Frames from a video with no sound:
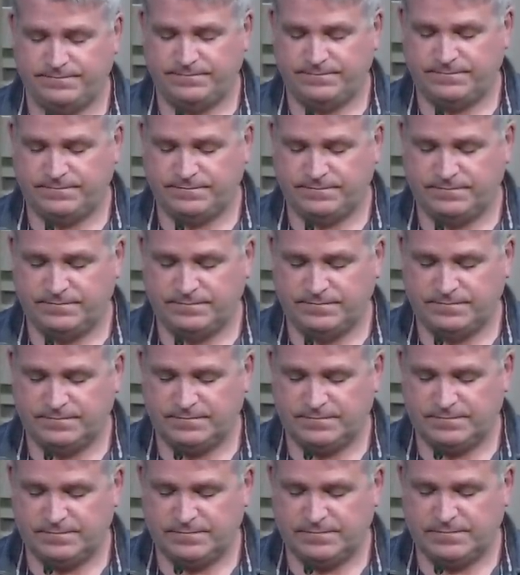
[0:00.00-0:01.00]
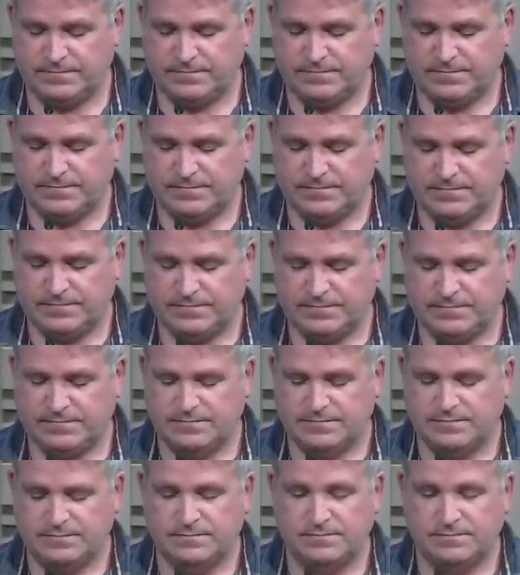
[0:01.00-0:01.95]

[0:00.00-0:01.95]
No one is speaking in this clip.